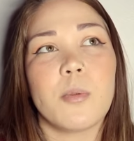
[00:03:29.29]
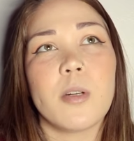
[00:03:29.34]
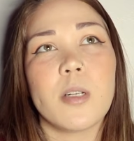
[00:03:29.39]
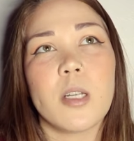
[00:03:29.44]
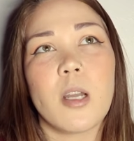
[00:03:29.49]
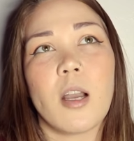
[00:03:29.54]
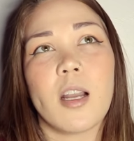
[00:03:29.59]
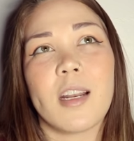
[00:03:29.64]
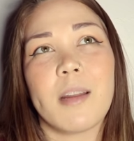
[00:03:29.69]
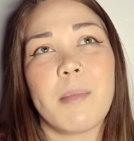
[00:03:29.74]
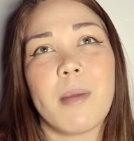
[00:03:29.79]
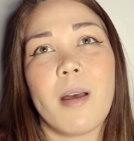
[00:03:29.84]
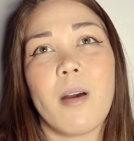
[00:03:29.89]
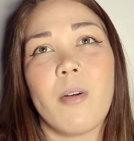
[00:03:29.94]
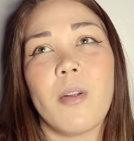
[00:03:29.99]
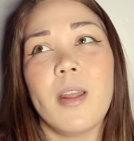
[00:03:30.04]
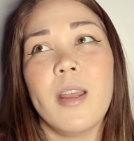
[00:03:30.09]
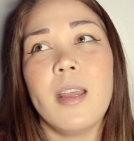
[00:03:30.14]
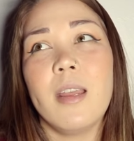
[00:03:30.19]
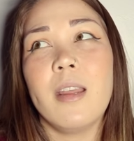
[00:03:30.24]
We're talking
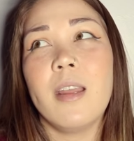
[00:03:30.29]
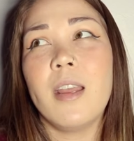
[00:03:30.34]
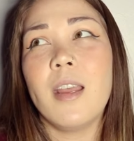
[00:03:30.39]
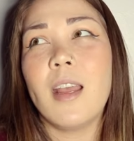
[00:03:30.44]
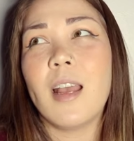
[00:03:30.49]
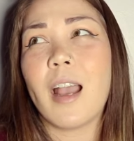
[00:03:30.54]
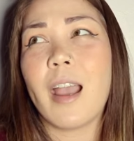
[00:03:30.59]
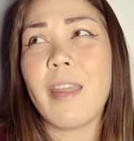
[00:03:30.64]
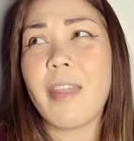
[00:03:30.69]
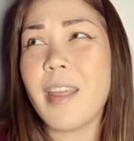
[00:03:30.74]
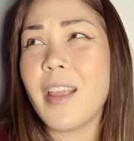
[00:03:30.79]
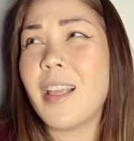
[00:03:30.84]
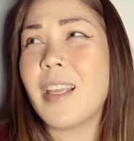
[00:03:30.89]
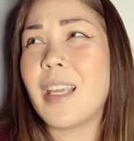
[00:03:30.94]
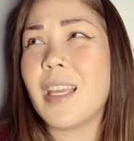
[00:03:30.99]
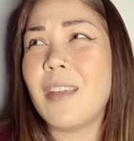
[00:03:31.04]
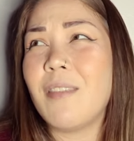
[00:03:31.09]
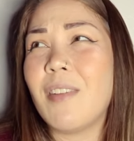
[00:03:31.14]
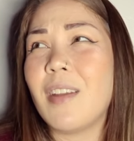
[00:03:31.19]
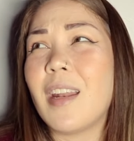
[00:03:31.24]
about, I
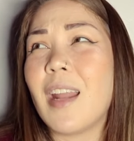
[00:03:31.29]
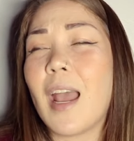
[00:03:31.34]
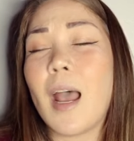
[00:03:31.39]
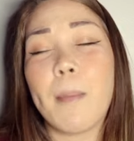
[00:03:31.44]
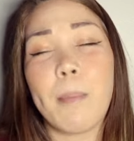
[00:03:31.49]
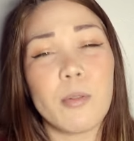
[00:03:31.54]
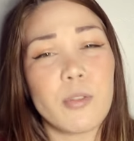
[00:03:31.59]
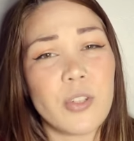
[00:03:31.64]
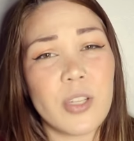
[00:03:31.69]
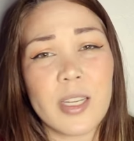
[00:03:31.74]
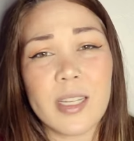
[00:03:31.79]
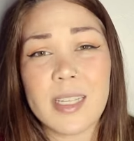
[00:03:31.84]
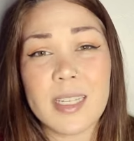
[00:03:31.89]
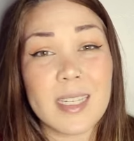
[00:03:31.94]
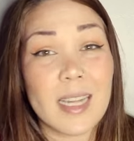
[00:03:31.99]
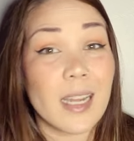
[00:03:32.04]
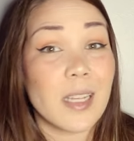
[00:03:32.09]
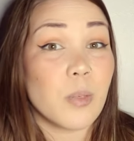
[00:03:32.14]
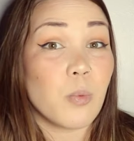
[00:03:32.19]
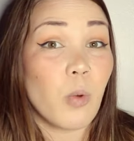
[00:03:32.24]
think, even Apple Cheeks
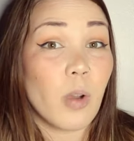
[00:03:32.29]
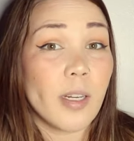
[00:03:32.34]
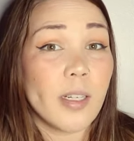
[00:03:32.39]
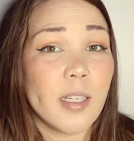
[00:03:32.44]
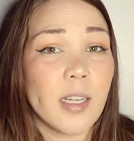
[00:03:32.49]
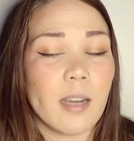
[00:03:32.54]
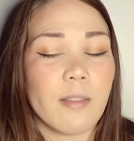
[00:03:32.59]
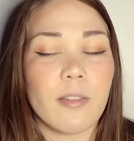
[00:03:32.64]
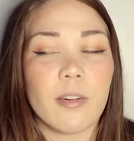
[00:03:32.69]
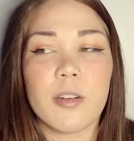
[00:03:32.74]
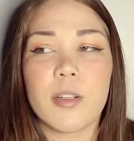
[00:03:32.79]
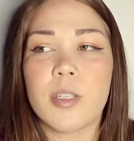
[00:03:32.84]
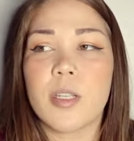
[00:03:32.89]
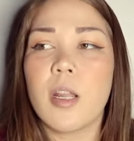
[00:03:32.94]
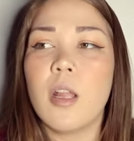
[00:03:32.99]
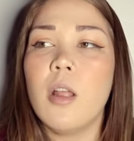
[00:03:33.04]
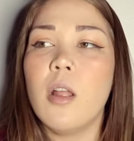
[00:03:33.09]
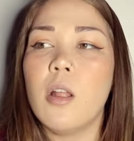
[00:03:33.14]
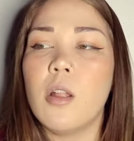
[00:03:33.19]
size 1 covers.